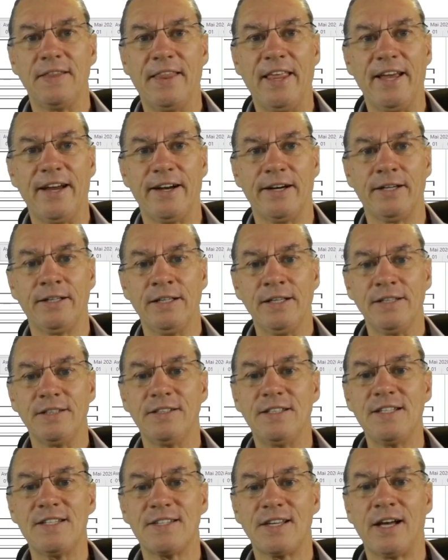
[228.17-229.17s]
there
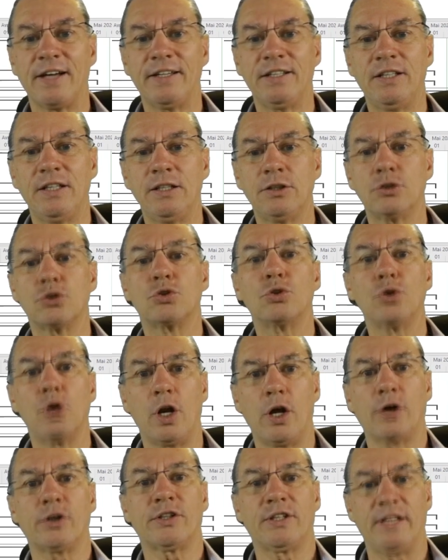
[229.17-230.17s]
decided to
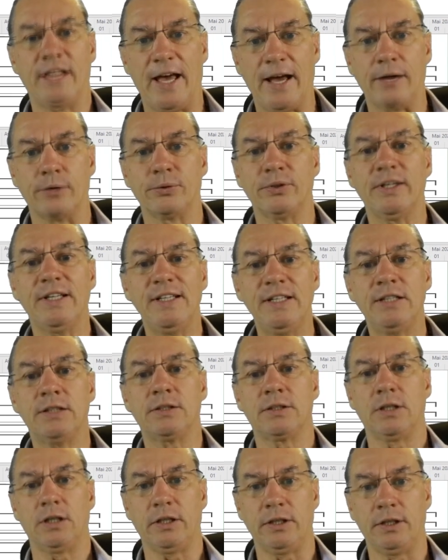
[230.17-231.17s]
lock down
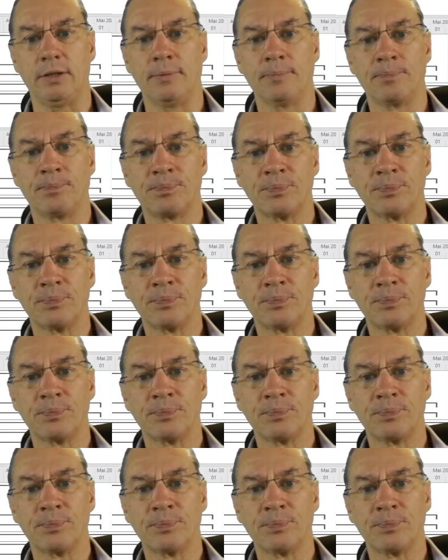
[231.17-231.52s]
Italy.